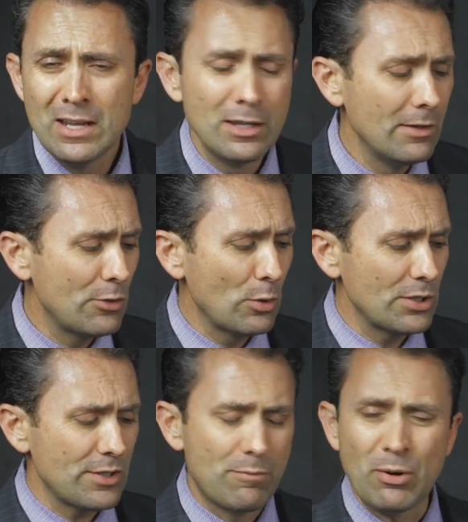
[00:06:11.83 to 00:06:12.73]
Then of
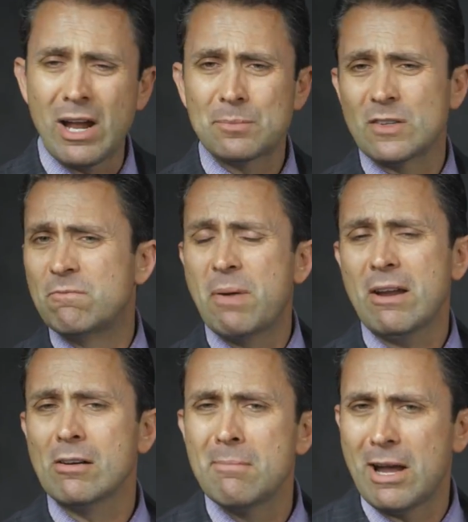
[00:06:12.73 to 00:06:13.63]
course, of perhaps of
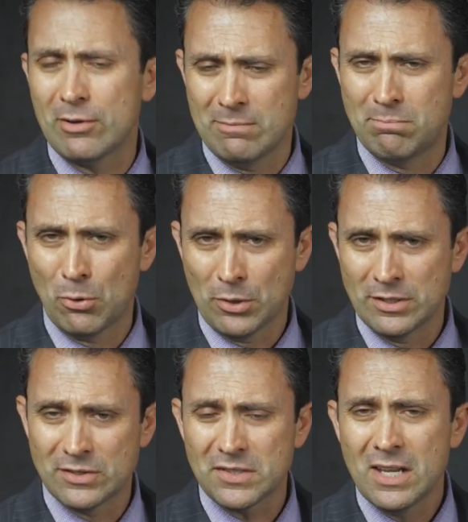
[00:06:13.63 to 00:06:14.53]
paramount
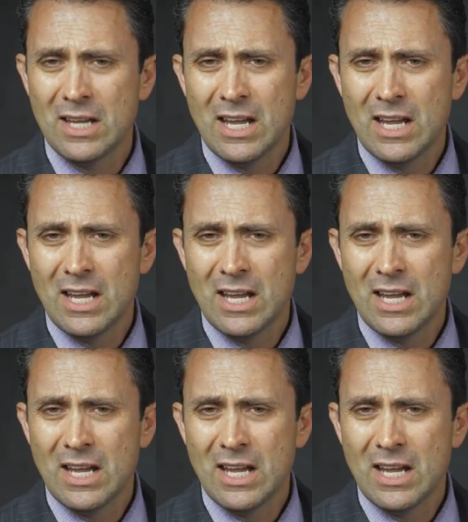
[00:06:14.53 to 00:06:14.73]
importance,